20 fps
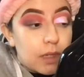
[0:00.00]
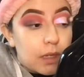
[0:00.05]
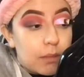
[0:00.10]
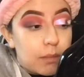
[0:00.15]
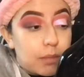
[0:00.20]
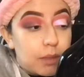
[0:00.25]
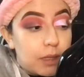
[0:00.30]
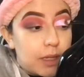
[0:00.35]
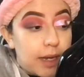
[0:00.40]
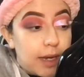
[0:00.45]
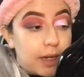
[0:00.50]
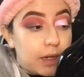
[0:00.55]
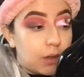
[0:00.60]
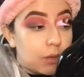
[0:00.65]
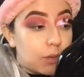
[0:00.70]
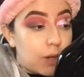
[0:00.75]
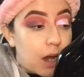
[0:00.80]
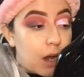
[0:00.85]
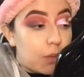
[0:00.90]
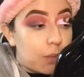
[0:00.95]
playing
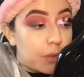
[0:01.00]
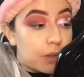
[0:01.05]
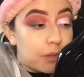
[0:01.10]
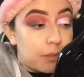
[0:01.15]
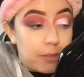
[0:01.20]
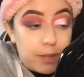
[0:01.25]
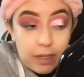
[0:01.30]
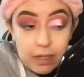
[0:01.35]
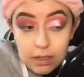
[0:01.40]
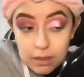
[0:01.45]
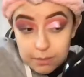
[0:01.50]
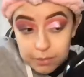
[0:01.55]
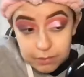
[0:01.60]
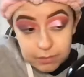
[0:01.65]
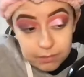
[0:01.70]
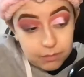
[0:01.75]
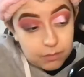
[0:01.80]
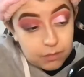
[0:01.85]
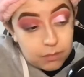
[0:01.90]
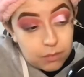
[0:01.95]
around with makeup
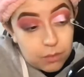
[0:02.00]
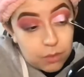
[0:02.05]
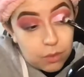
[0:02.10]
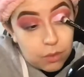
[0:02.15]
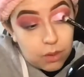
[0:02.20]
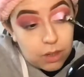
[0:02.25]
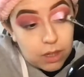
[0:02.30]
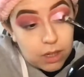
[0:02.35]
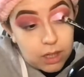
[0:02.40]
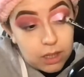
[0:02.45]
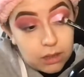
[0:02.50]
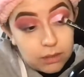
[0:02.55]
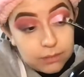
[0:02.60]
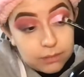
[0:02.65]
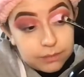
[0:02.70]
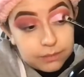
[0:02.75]
more